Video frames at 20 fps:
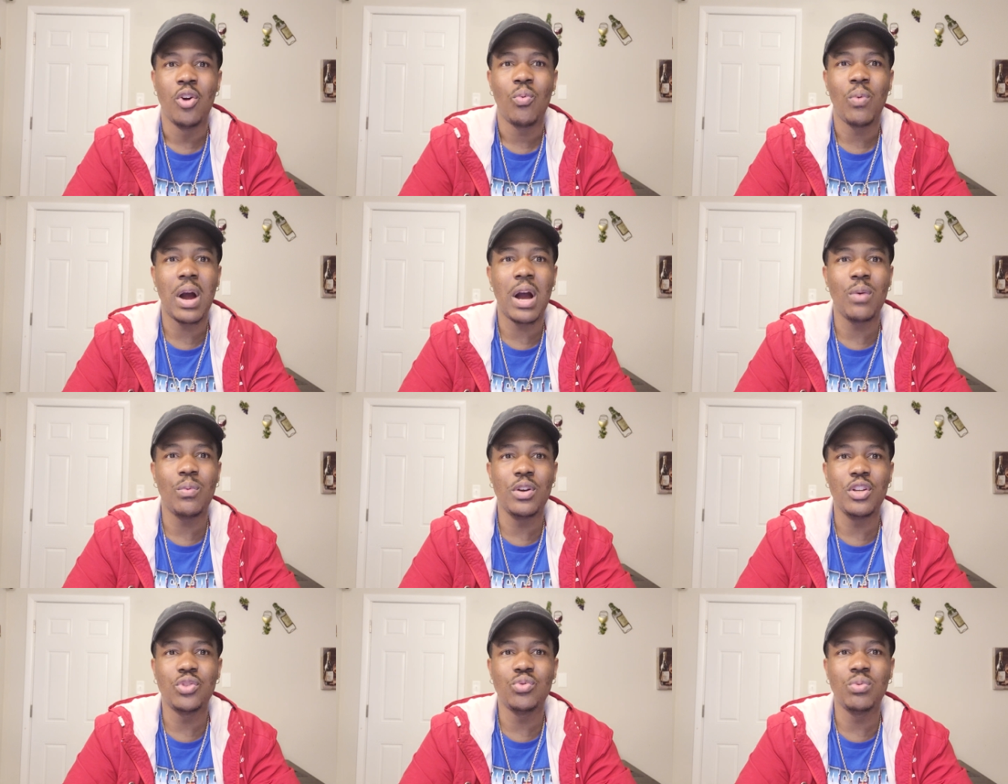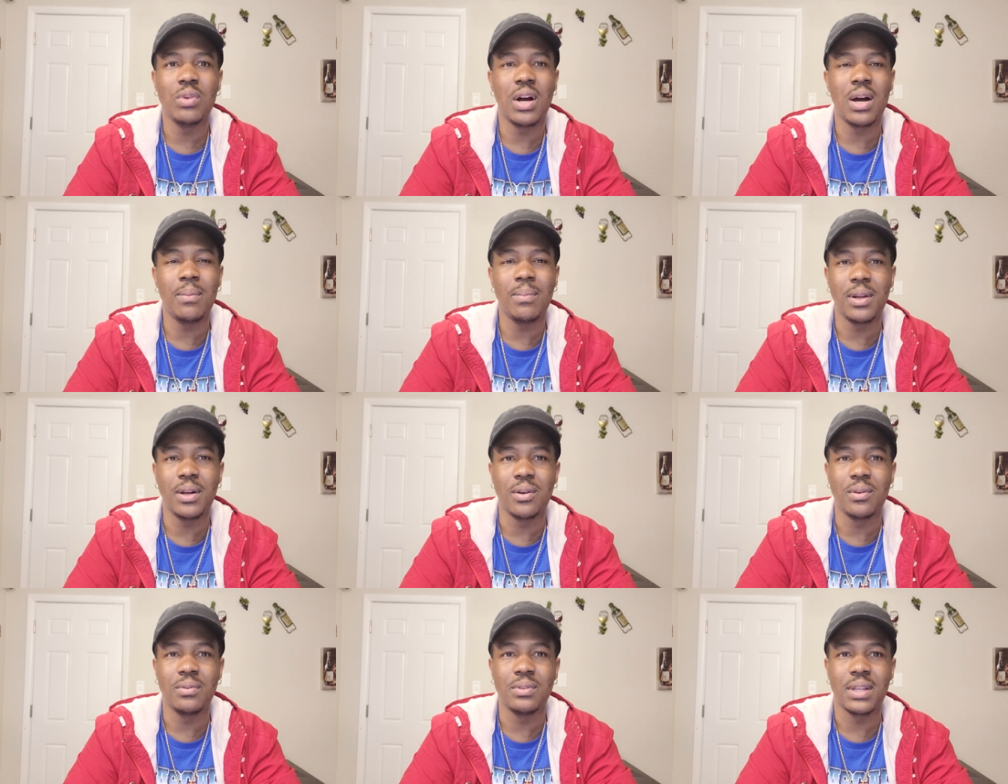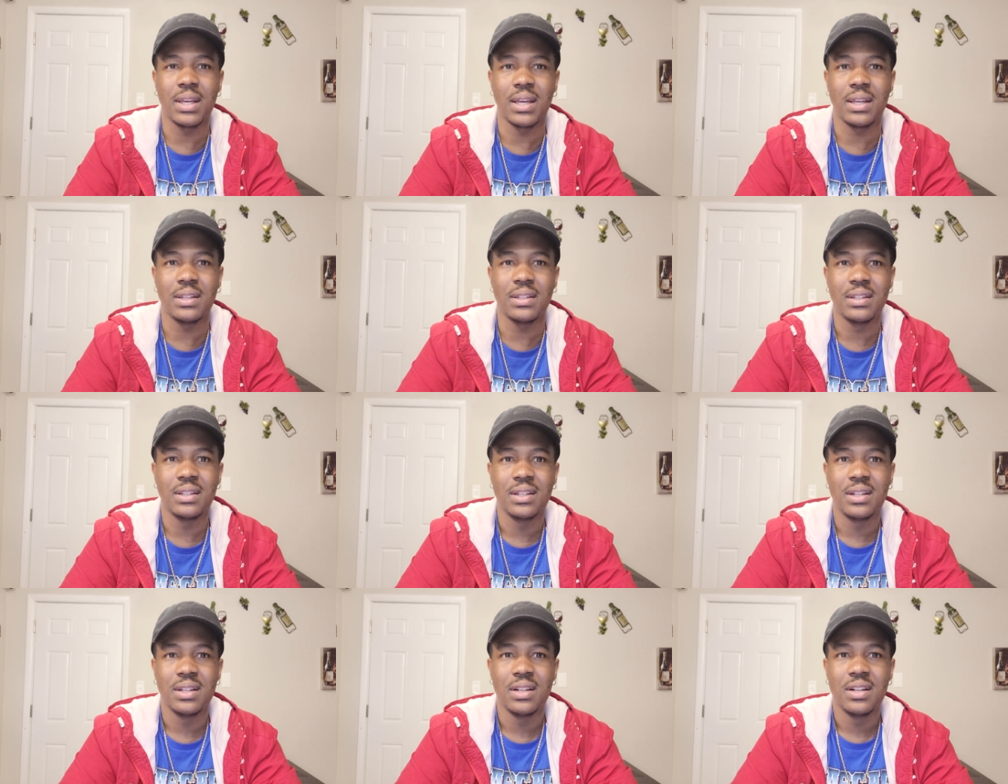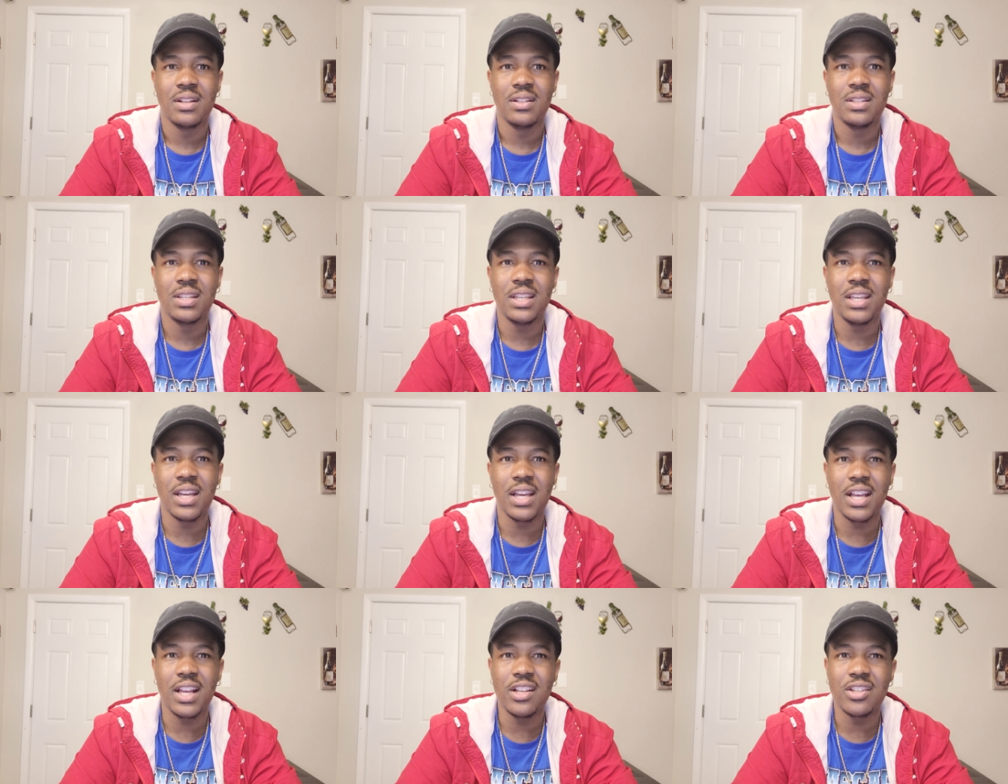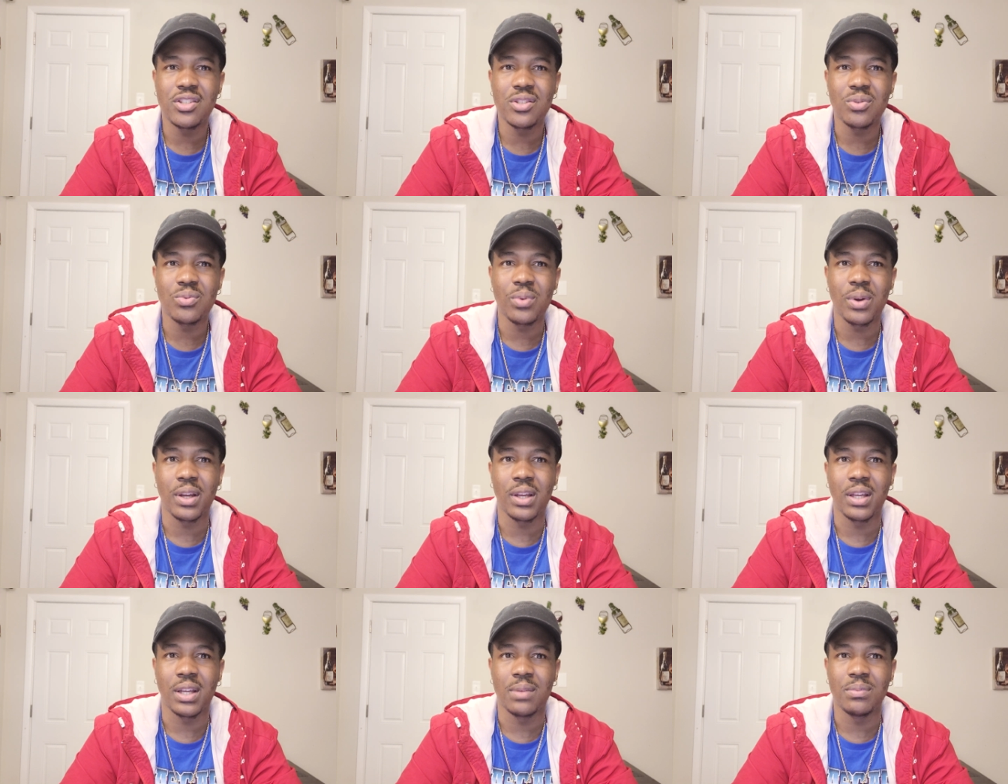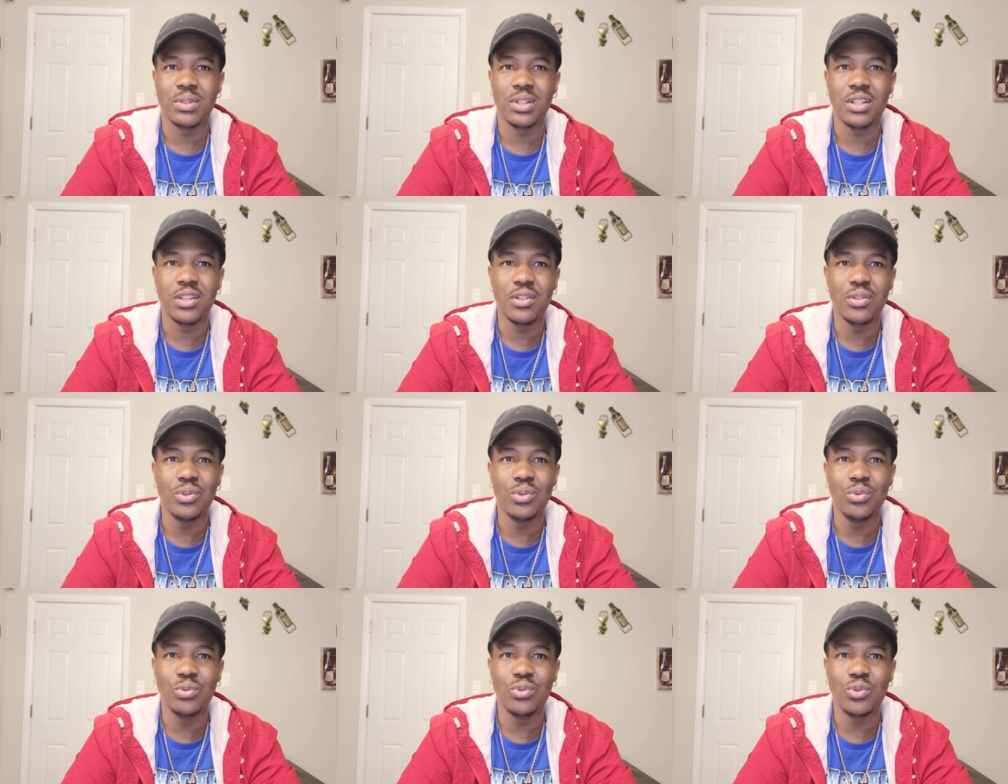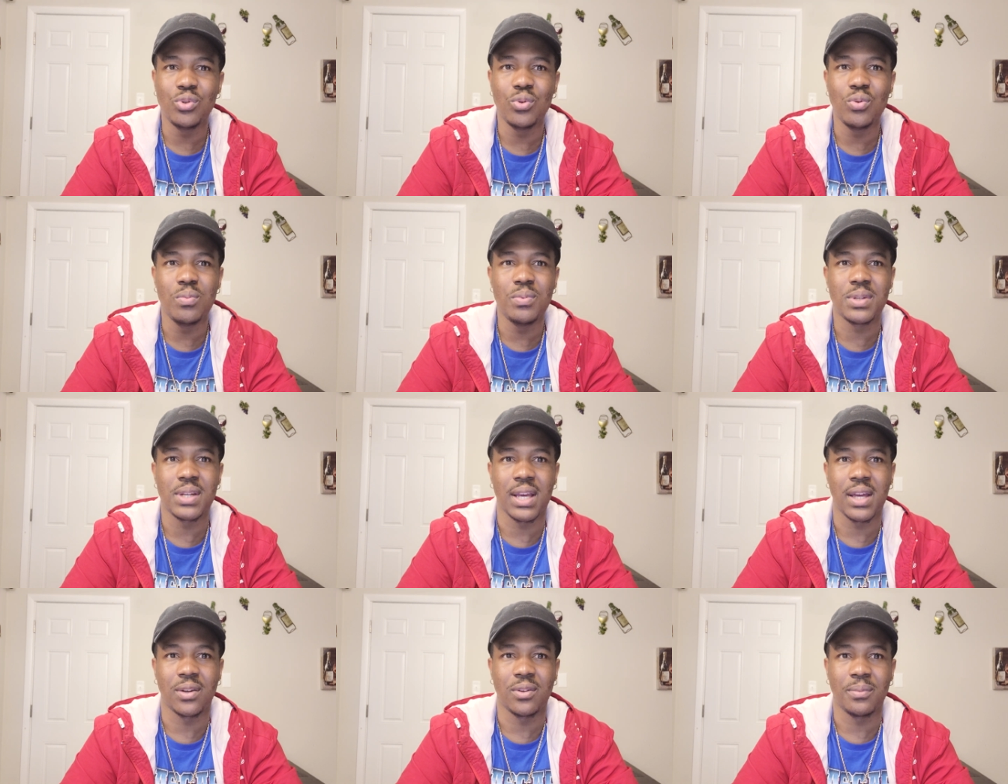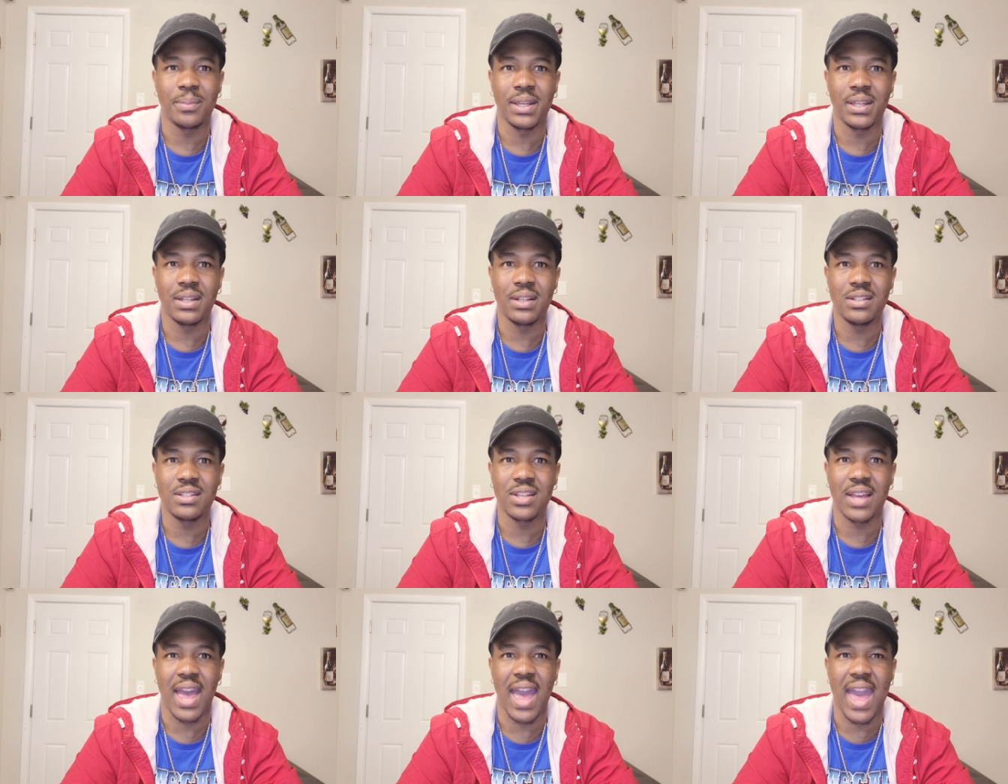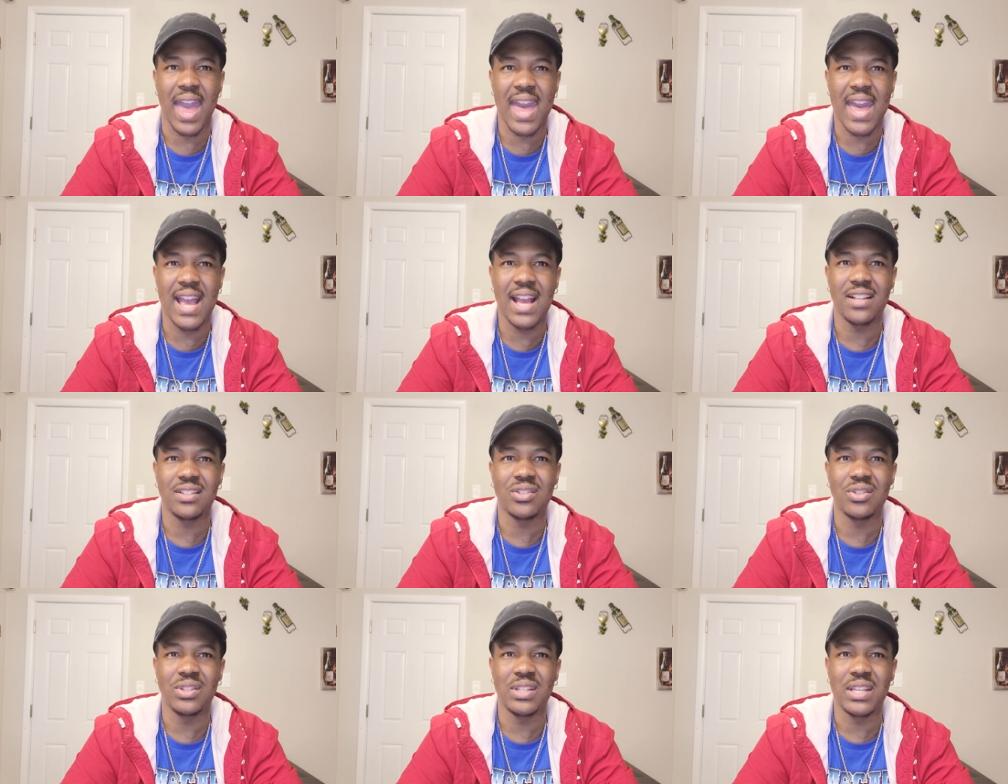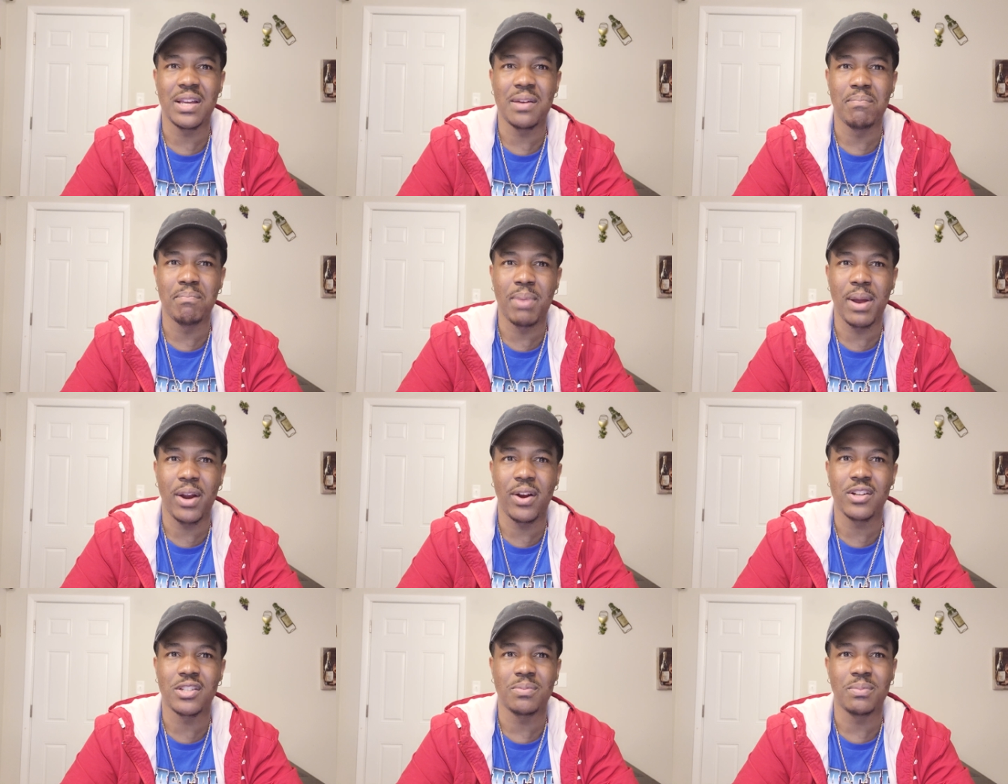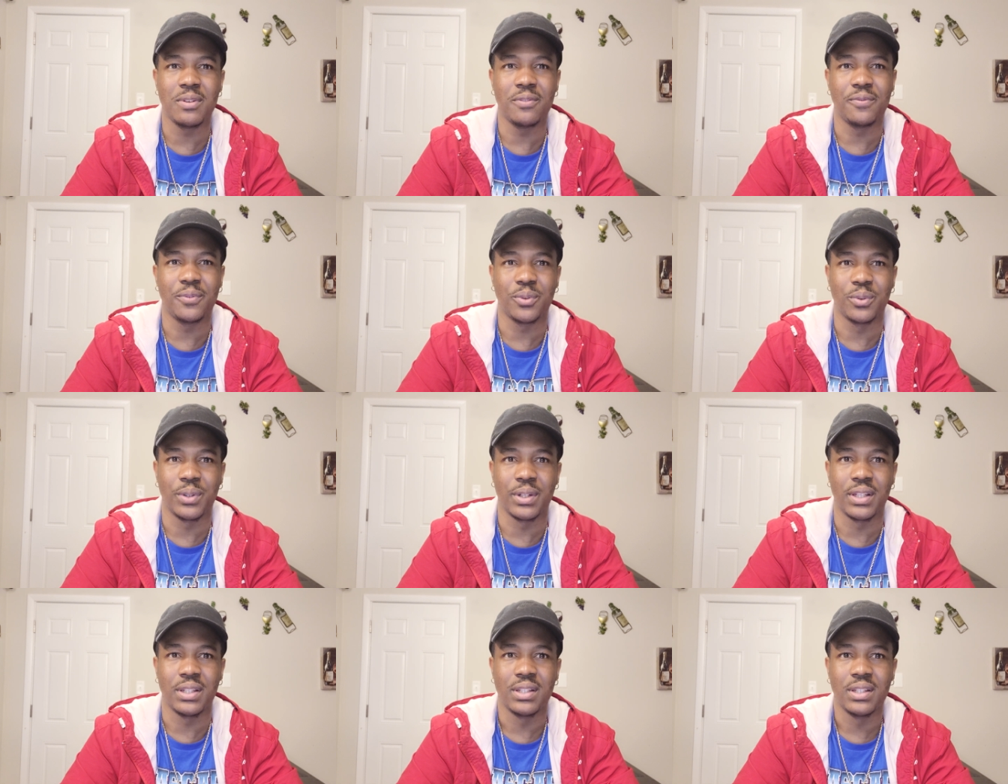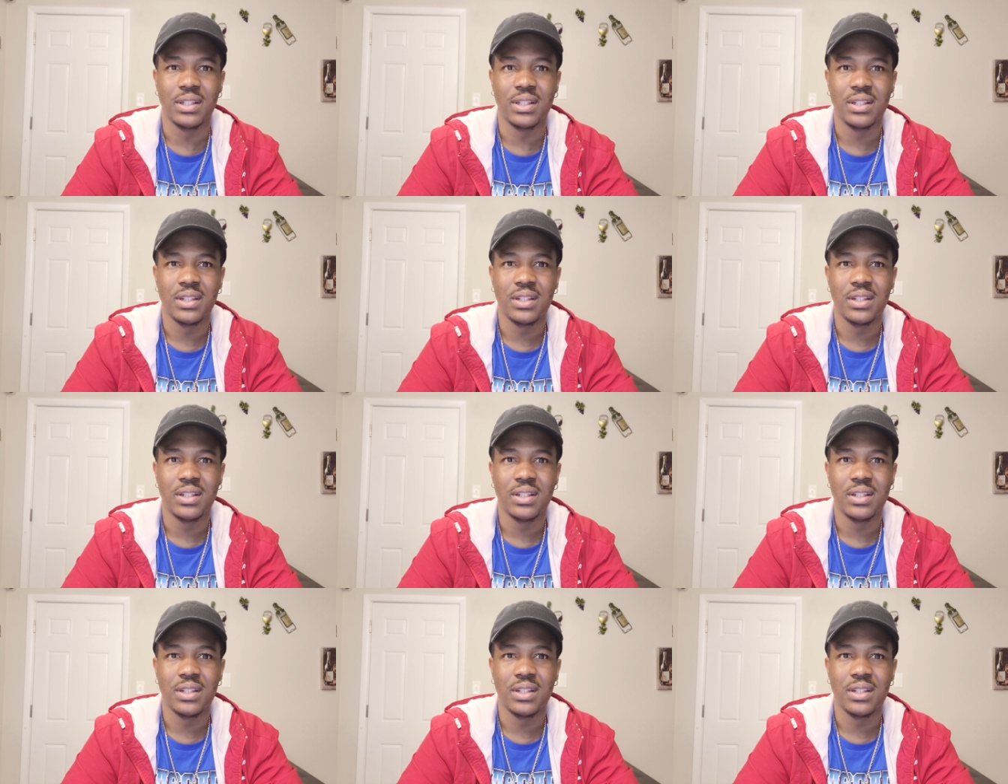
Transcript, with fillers: Why wouldn't you upload that to your Instagram, to your YouTube channel, man, to add to the embarrassment for it?